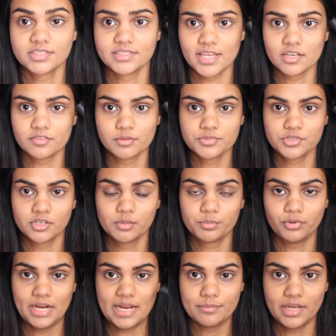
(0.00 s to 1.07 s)
to start off, I'm just going
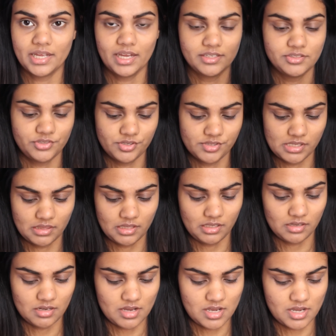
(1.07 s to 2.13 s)
to prime my eyes using the
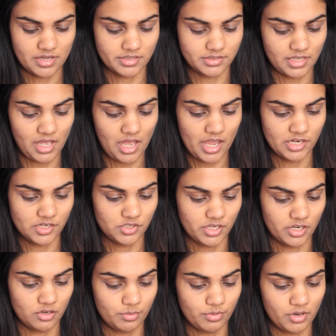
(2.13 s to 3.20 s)
NARS
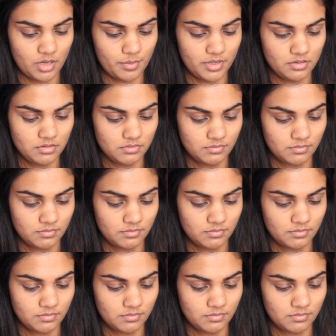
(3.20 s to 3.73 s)
Eyeshadow Primer.